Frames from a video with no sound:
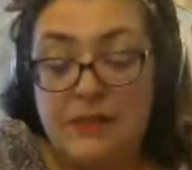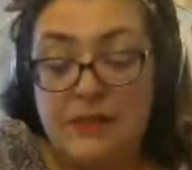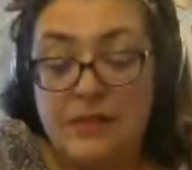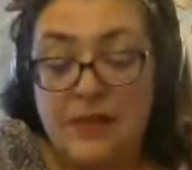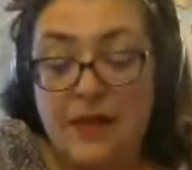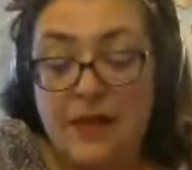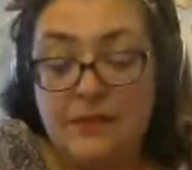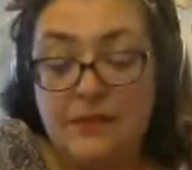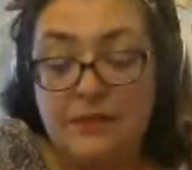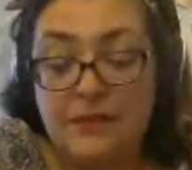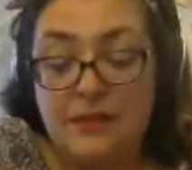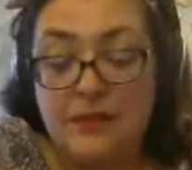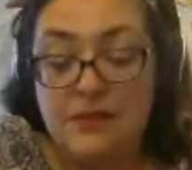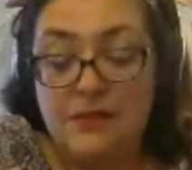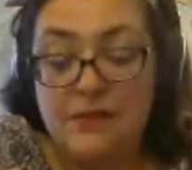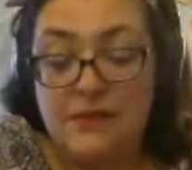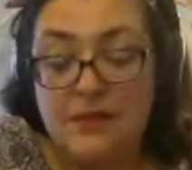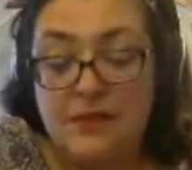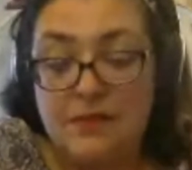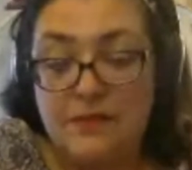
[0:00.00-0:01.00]
he's the
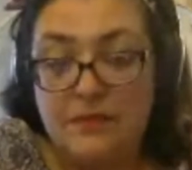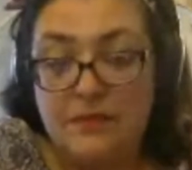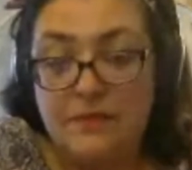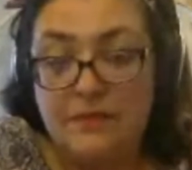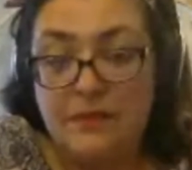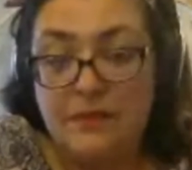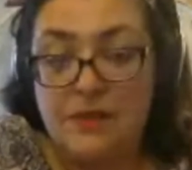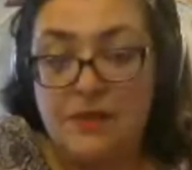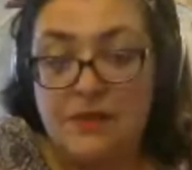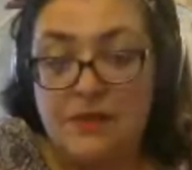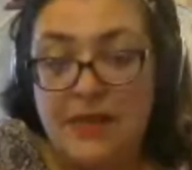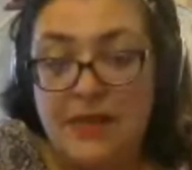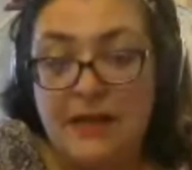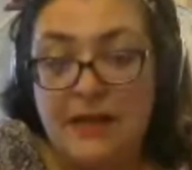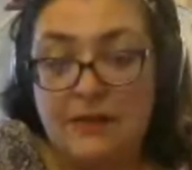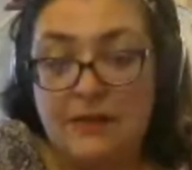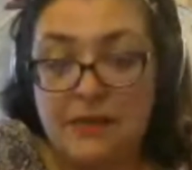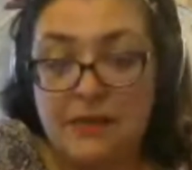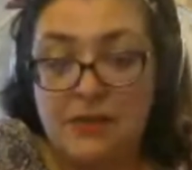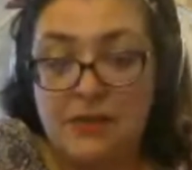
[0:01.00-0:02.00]
eldest. He's the
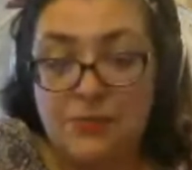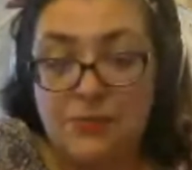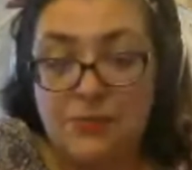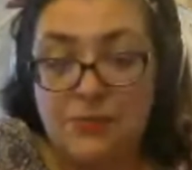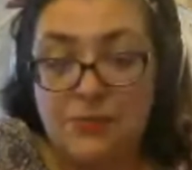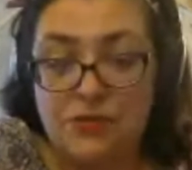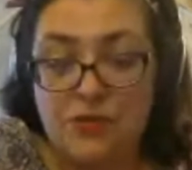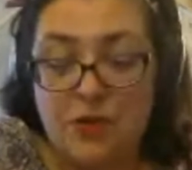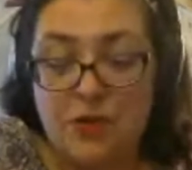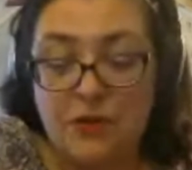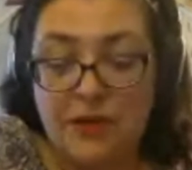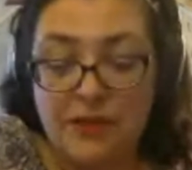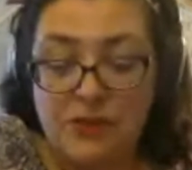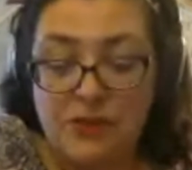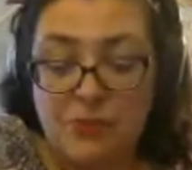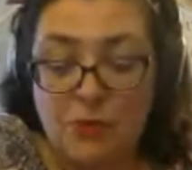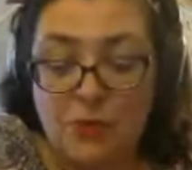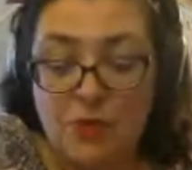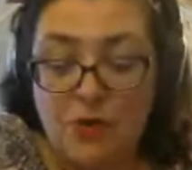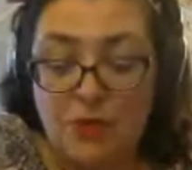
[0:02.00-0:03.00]
eldest with the
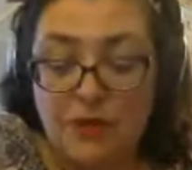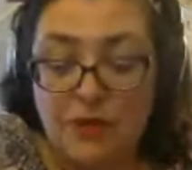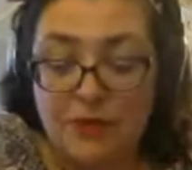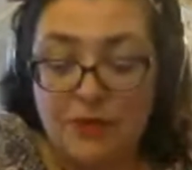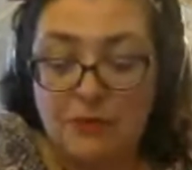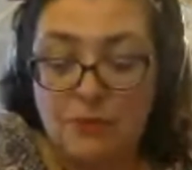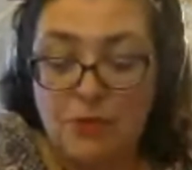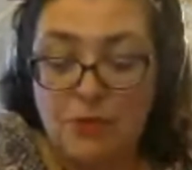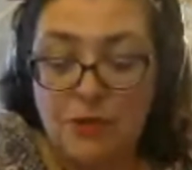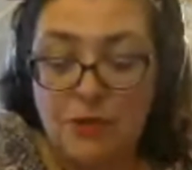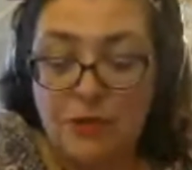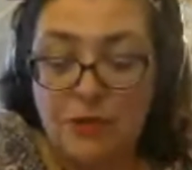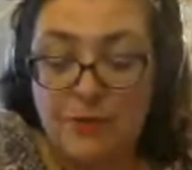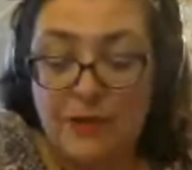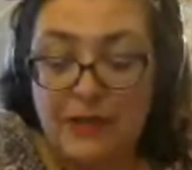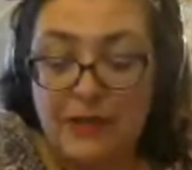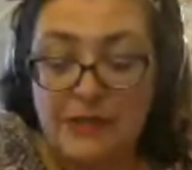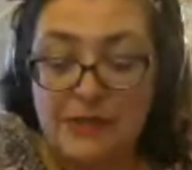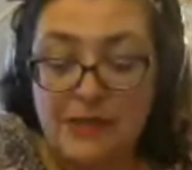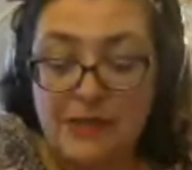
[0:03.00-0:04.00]
strongest warg
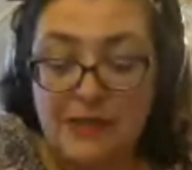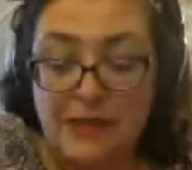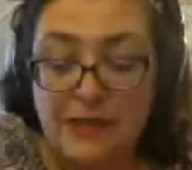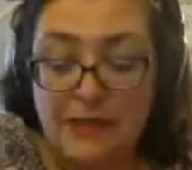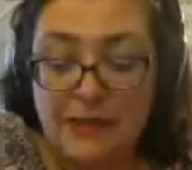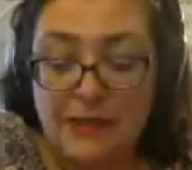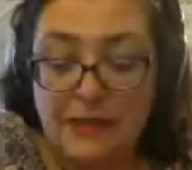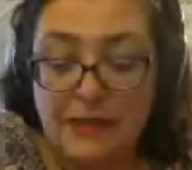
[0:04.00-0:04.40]
ability.